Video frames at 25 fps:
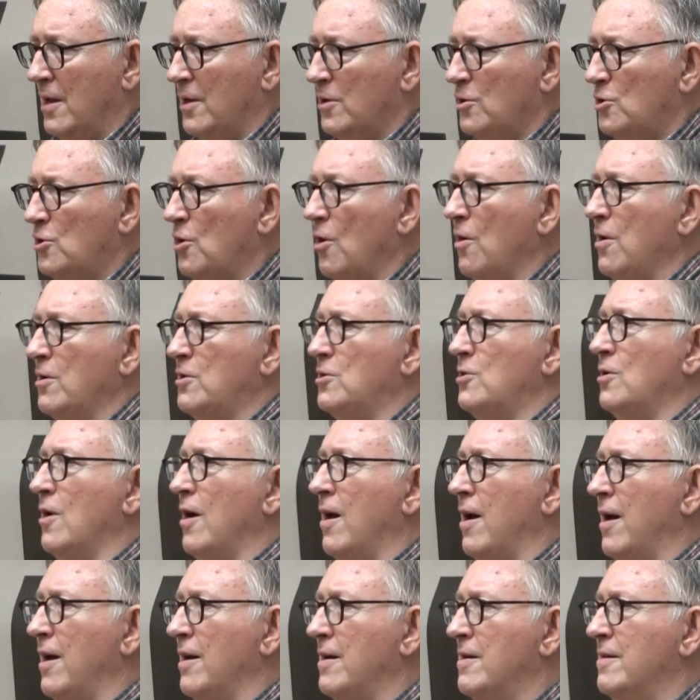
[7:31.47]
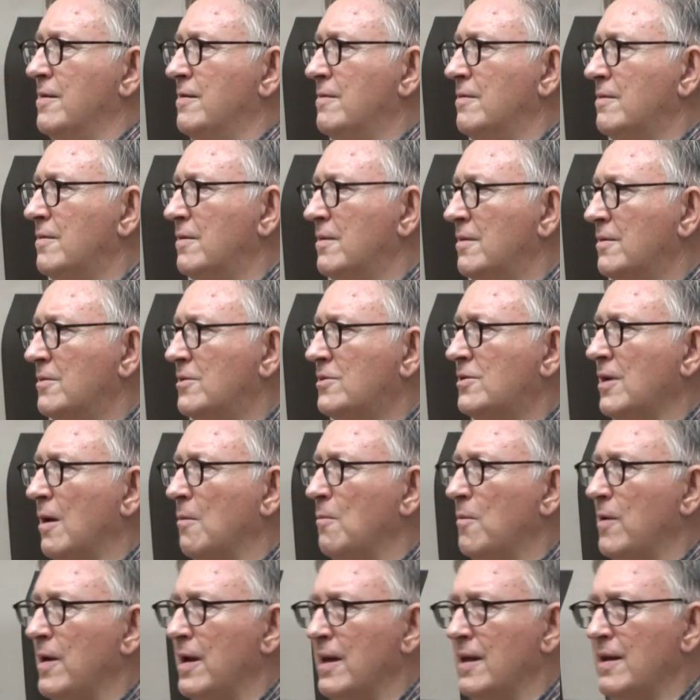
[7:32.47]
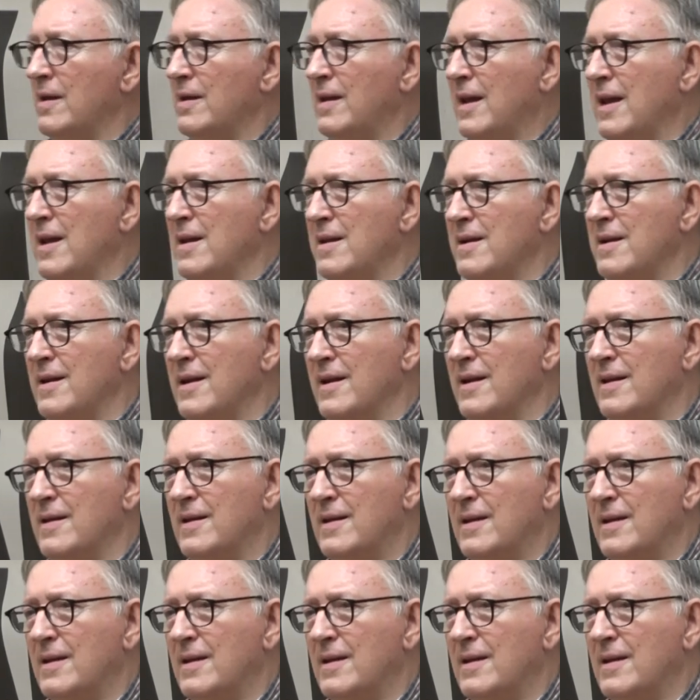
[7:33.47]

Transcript: churchyard somewhere in